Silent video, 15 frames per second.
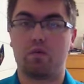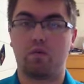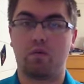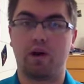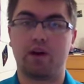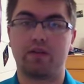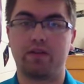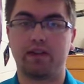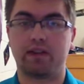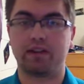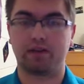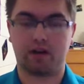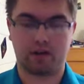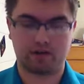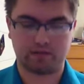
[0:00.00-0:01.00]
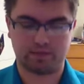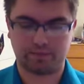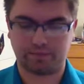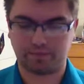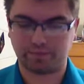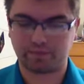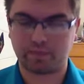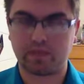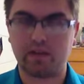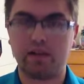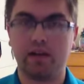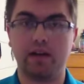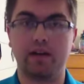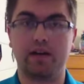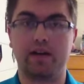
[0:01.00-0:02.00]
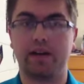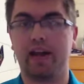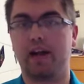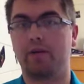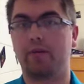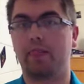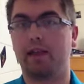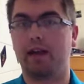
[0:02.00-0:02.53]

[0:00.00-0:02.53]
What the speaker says: where things are. Now,